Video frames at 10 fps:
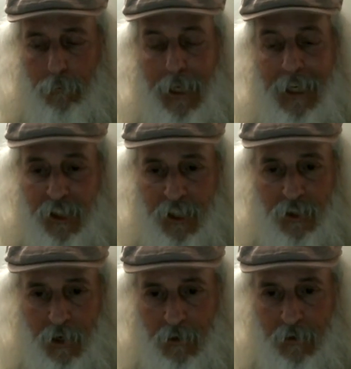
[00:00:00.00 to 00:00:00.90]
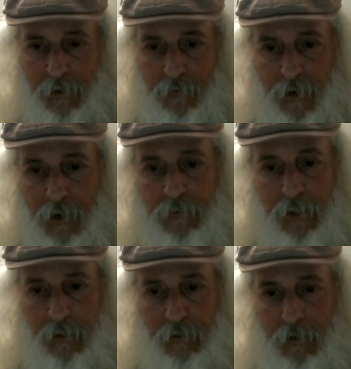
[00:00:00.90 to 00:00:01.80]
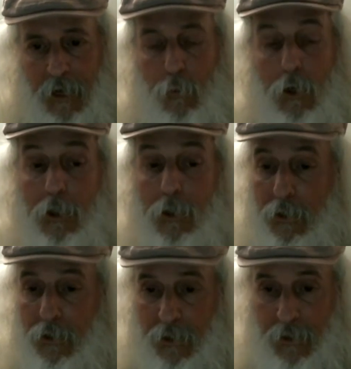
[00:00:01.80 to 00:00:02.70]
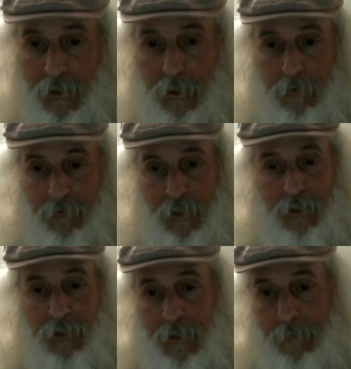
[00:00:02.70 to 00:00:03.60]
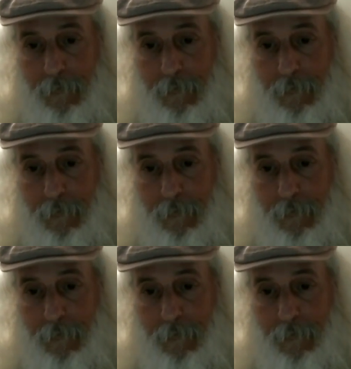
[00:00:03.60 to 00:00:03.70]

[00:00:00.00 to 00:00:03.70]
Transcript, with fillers: blessings are involved here and what good is going to come of this.